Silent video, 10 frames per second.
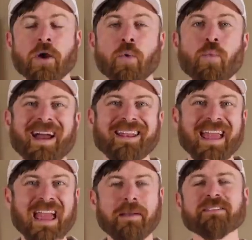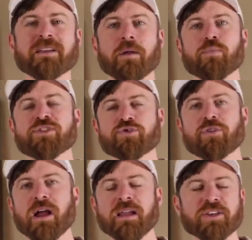When Amazon was
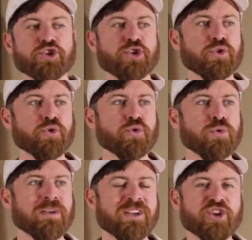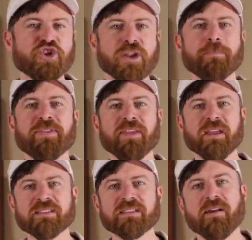trying to ship
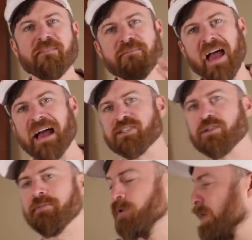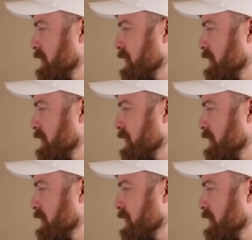things faster, for